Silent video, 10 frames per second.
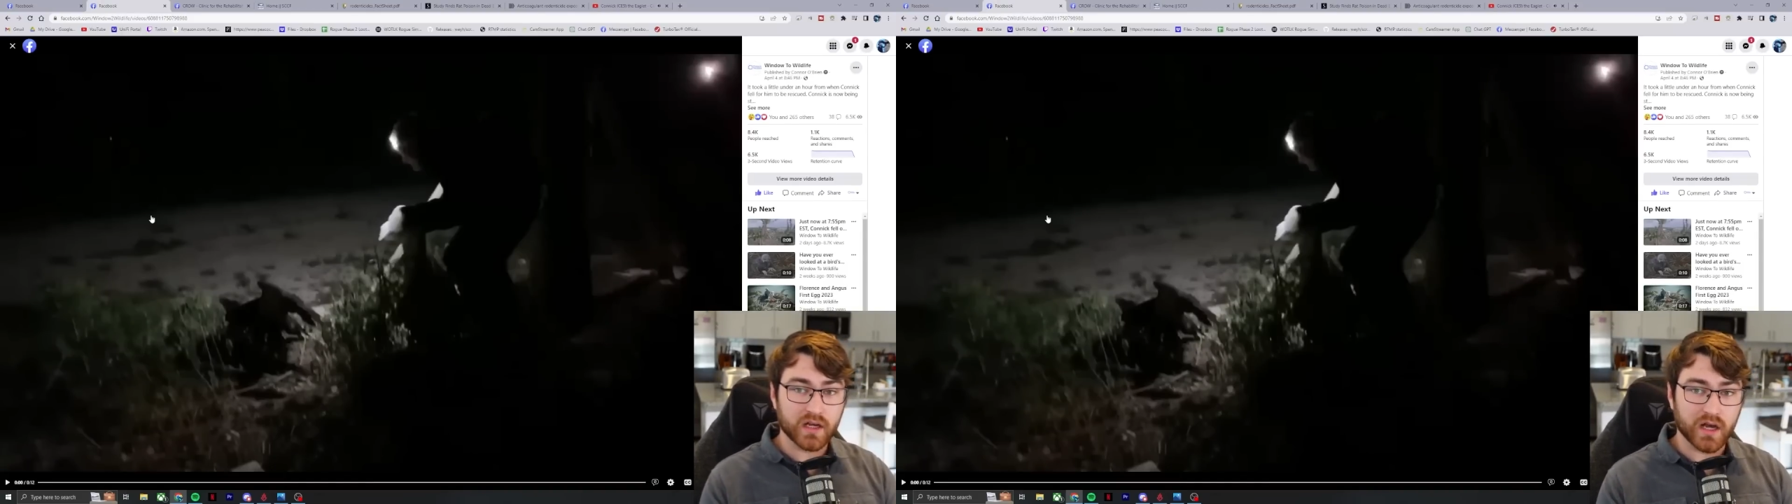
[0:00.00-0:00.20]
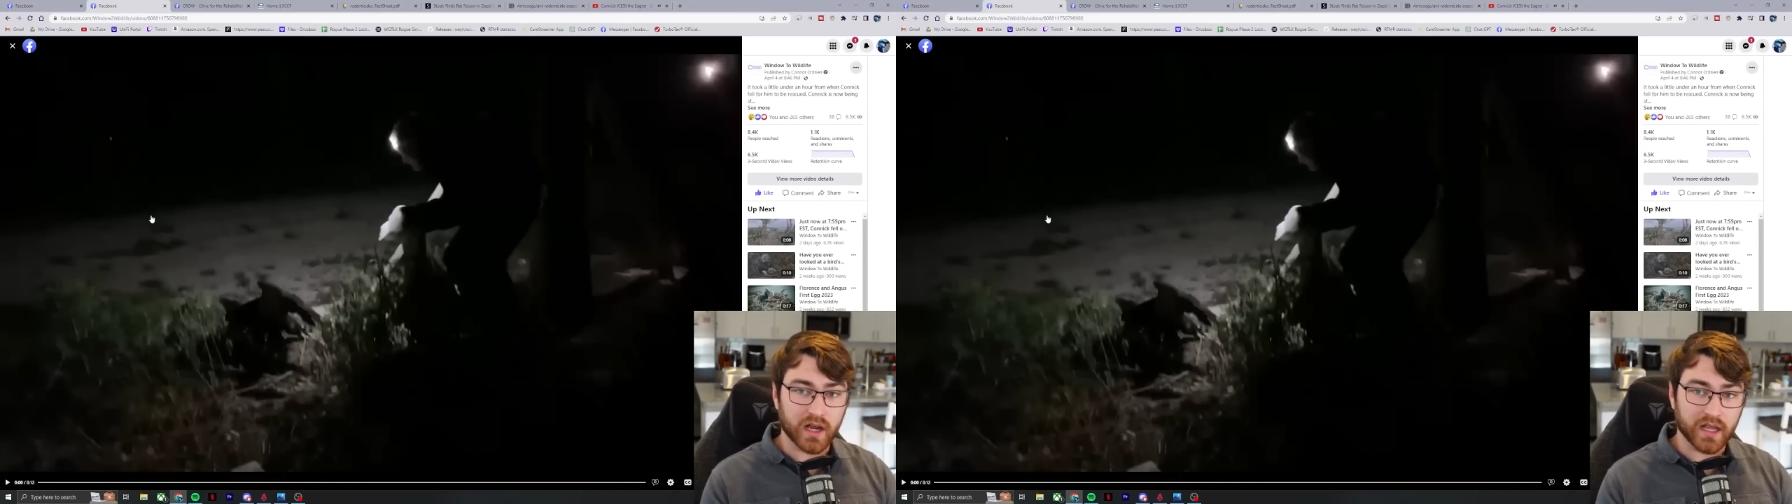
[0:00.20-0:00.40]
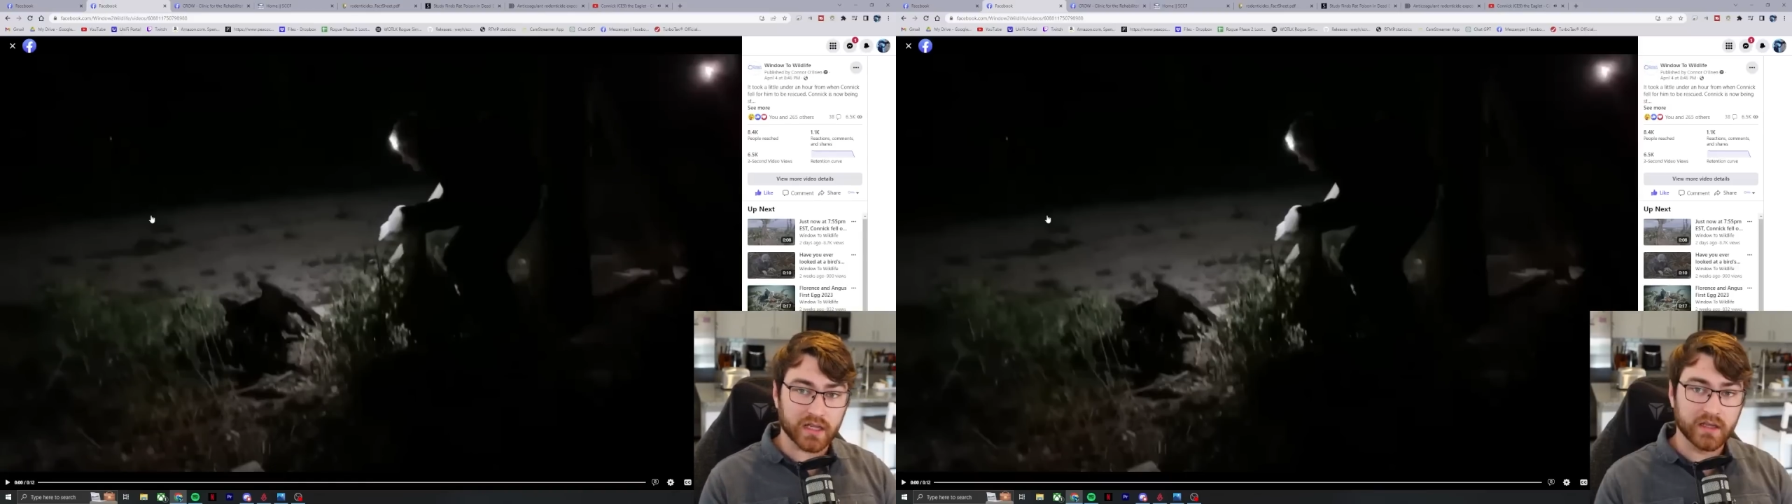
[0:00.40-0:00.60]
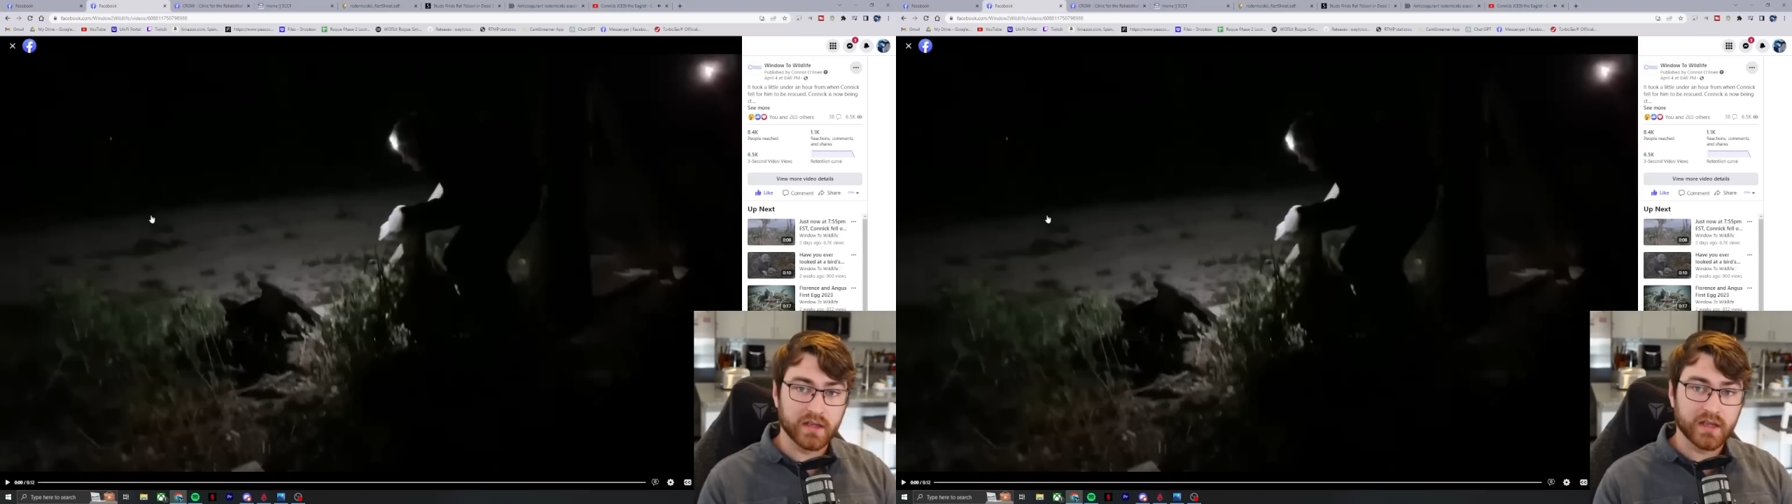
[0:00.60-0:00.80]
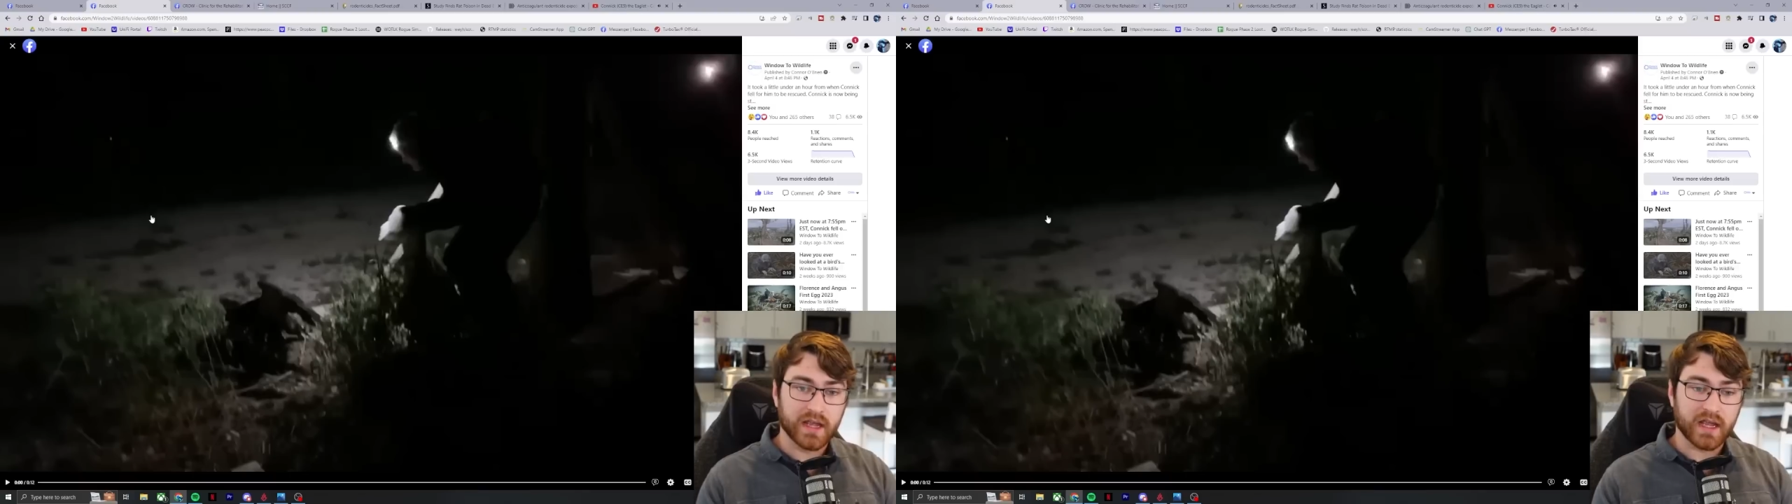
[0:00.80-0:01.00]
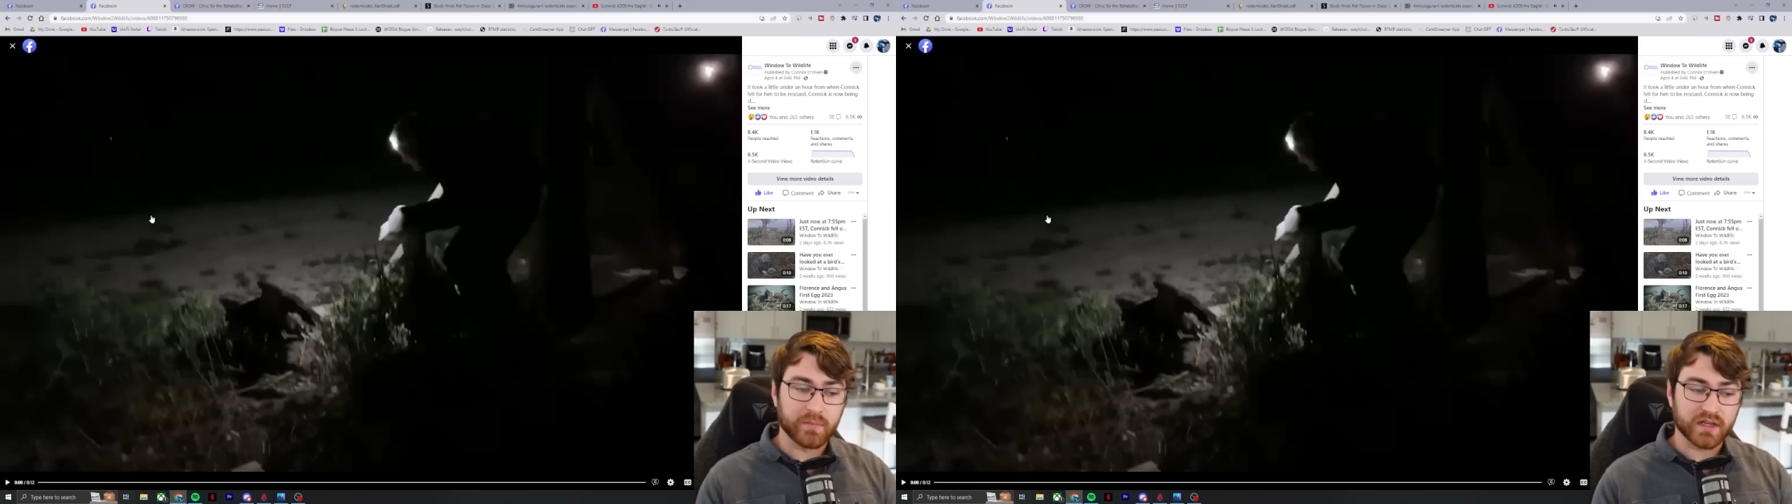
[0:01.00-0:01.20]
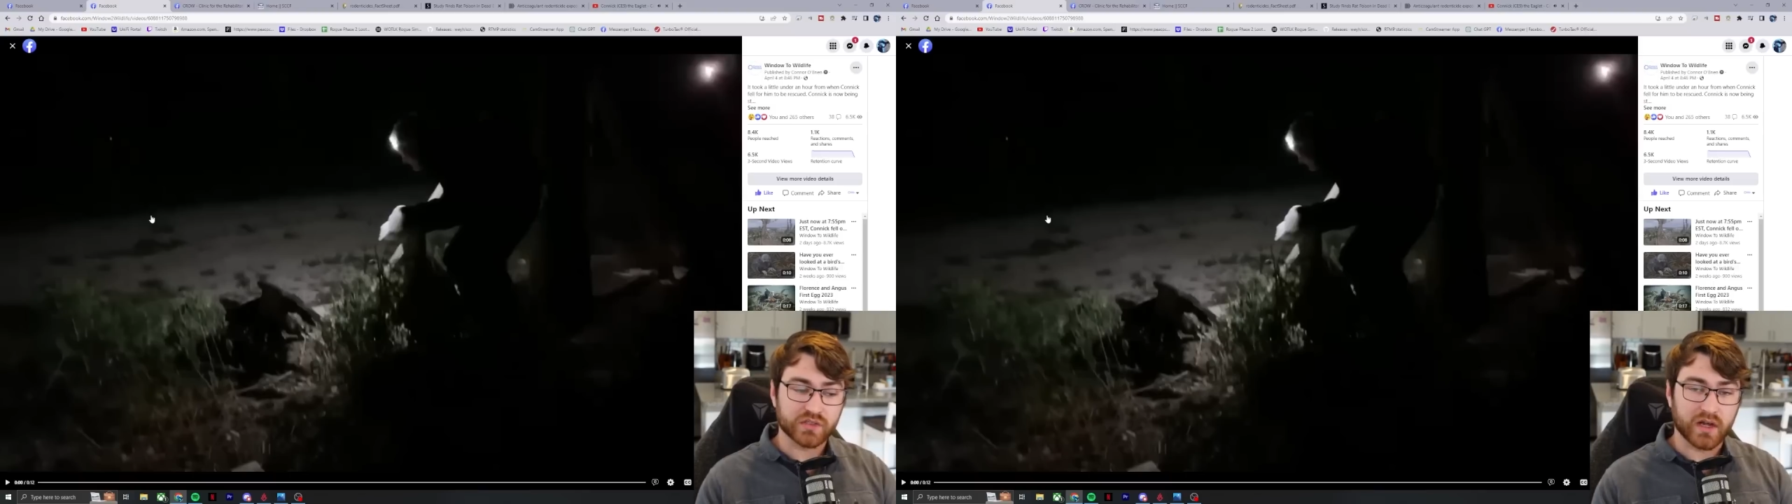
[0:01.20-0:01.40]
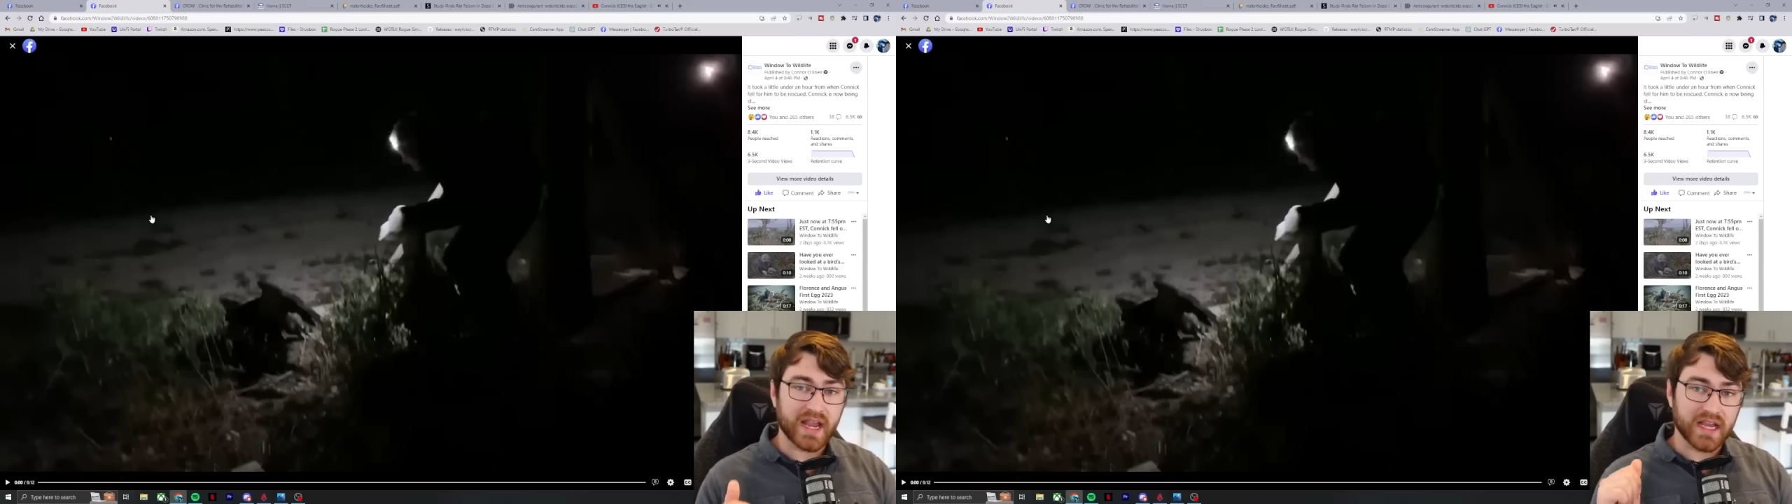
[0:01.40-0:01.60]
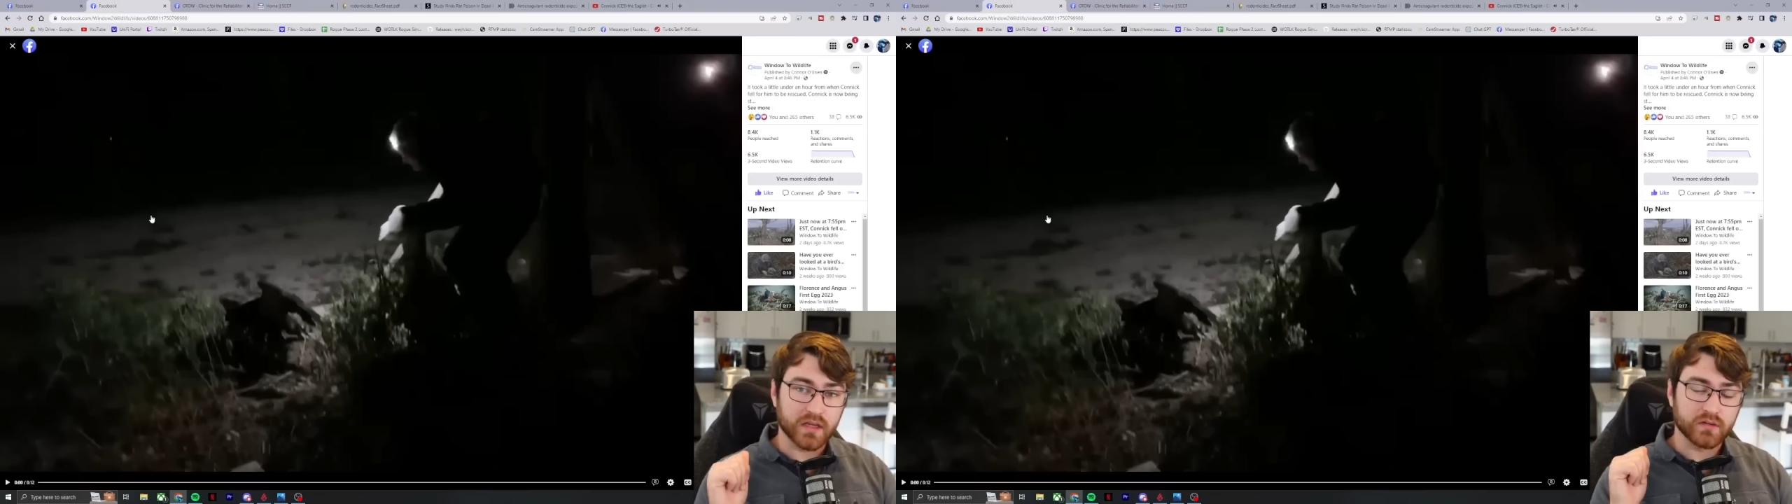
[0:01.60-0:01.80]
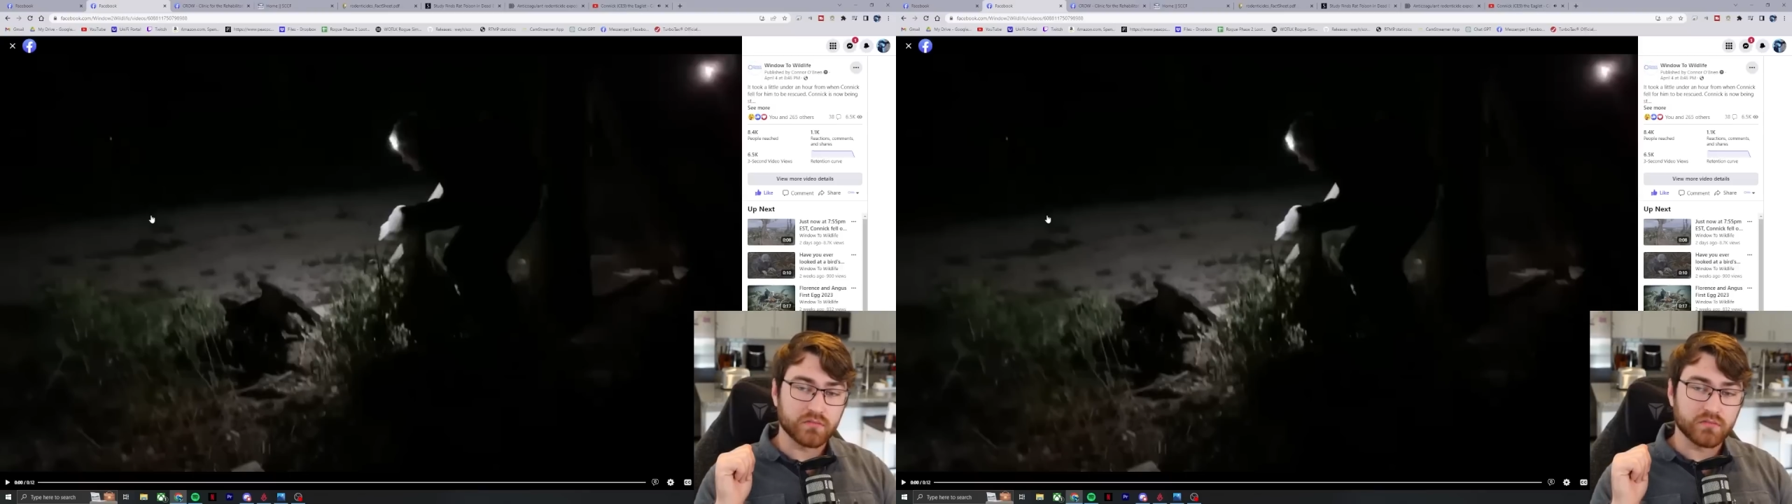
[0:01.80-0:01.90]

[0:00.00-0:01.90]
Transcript: Connick and make sure, A,